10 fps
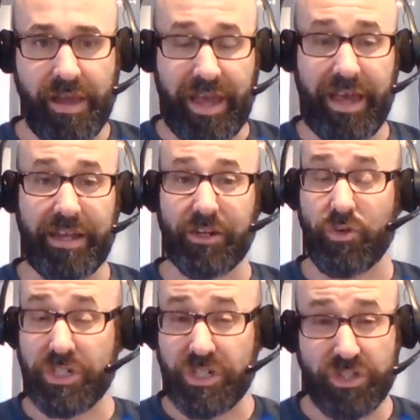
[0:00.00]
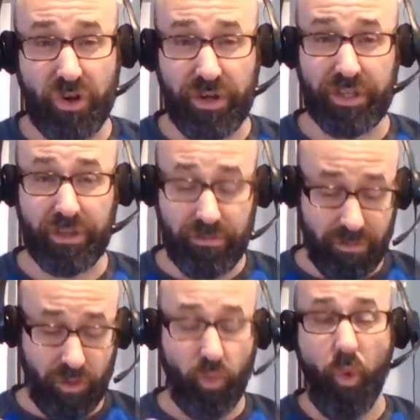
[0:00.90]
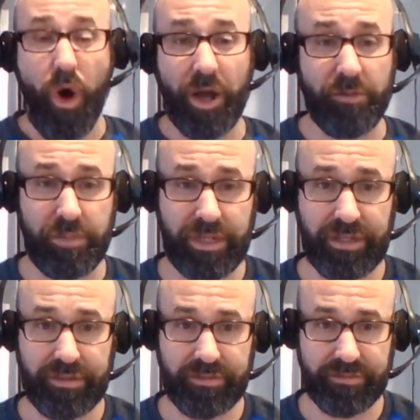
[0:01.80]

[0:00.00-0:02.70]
and Christians are in the wannabe